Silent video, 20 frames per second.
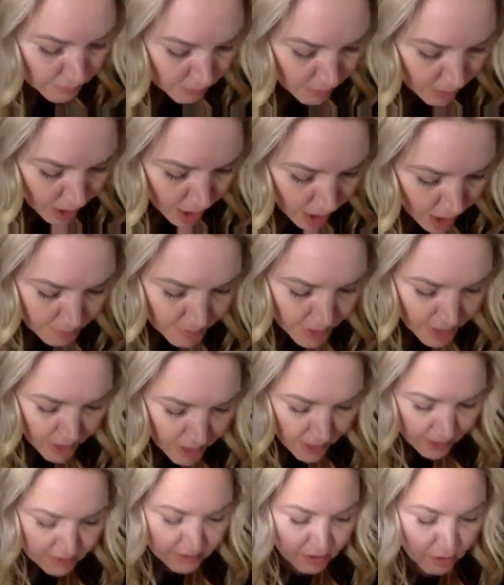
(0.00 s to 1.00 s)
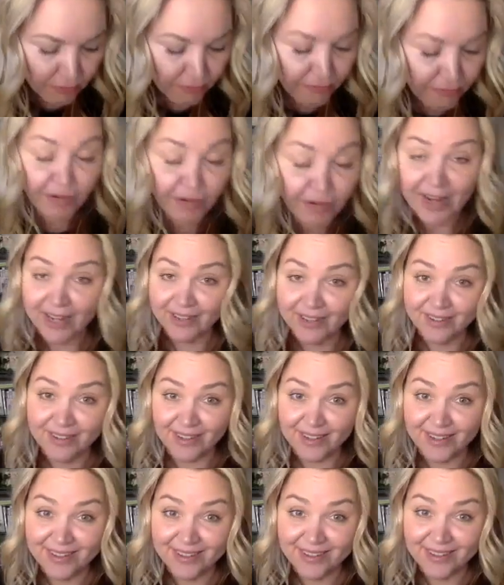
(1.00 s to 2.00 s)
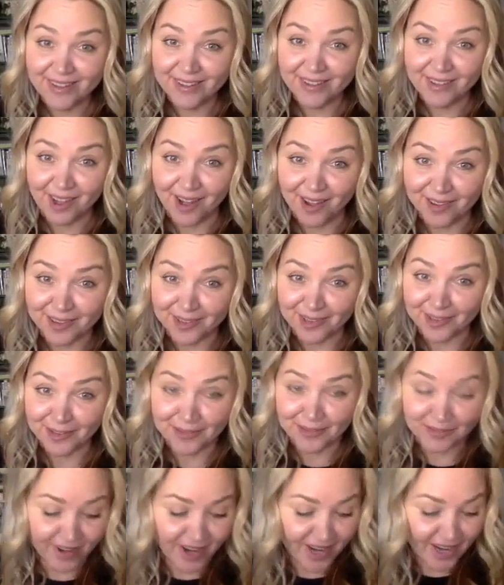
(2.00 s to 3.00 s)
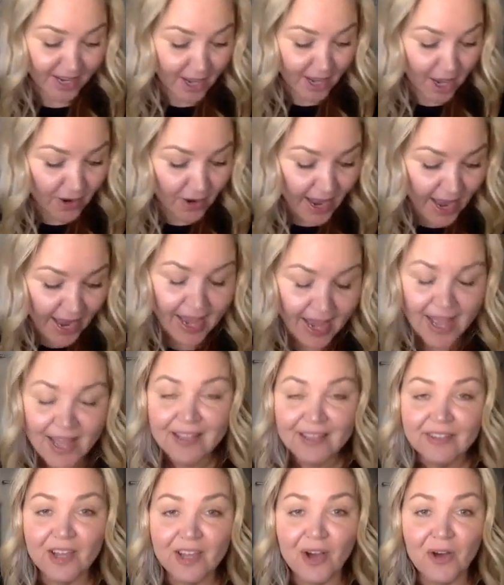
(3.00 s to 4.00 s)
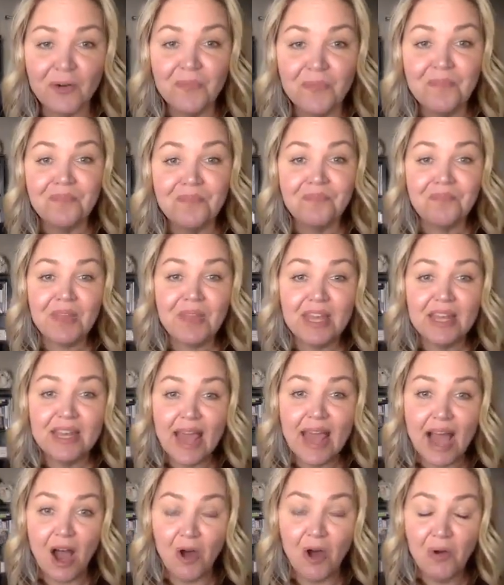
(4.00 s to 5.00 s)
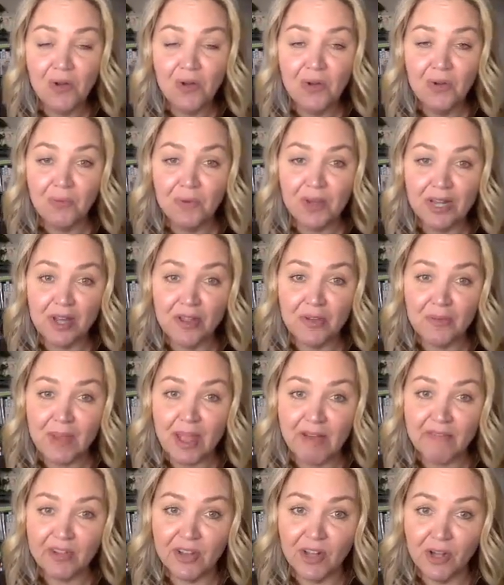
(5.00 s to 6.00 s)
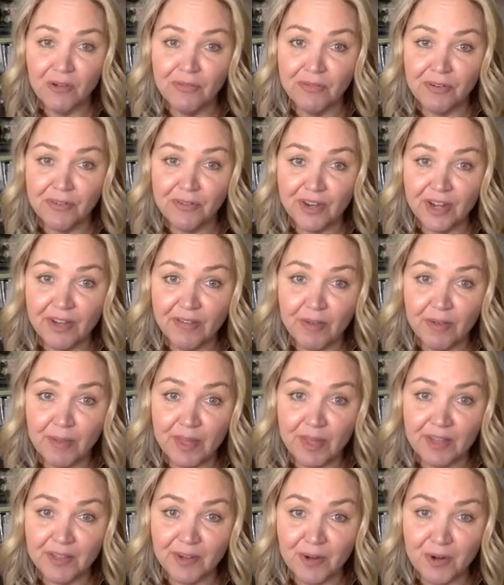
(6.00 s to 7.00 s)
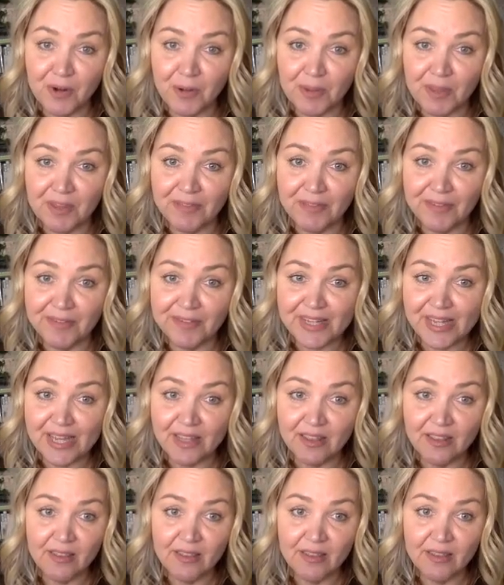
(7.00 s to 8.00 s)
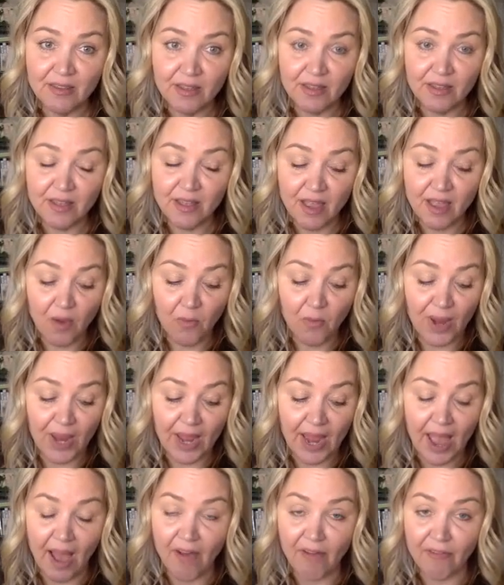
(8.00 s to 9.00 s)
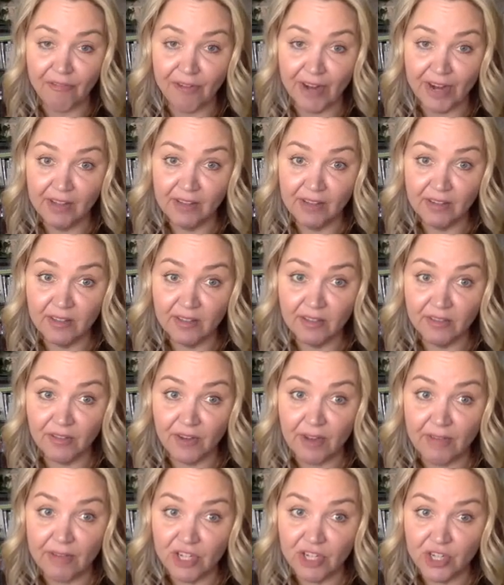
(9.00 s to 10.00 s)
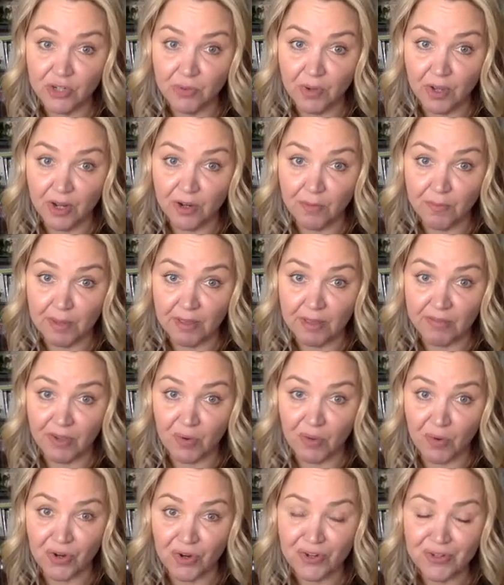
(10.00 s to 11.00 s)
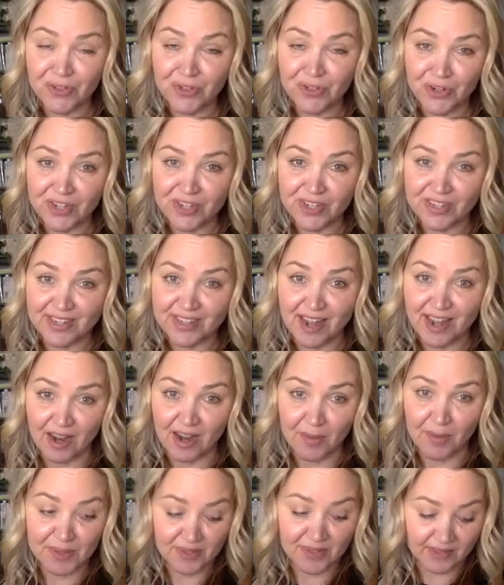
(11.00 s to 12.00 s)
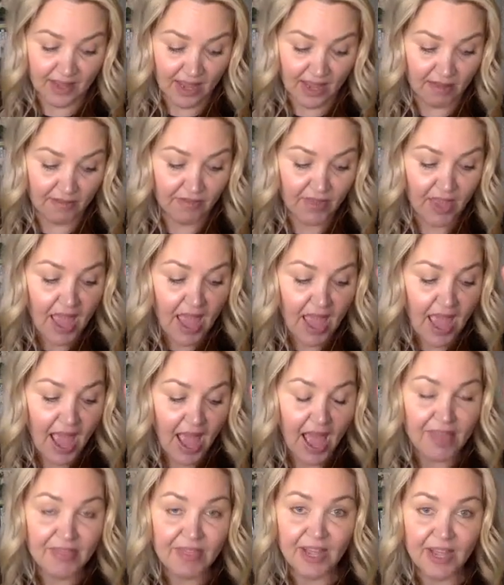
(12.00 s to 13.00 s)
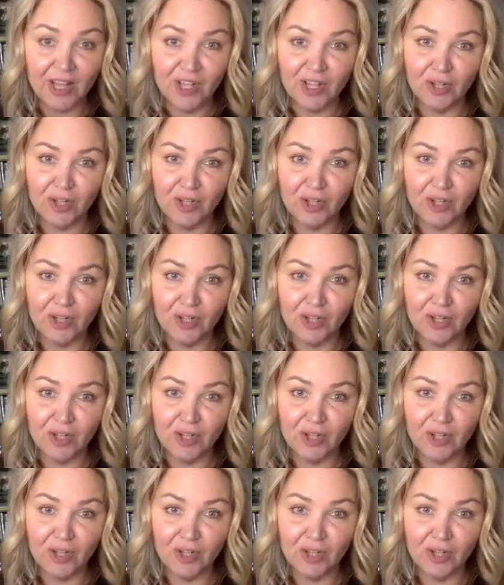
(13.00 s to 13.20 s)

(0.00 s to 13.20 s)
on. So frankincense is also free. Okay, so now we know that we have clove for free if we place our order by the 15th. We have frankincense for every 200 PV order. So you're going to stock up and save. And then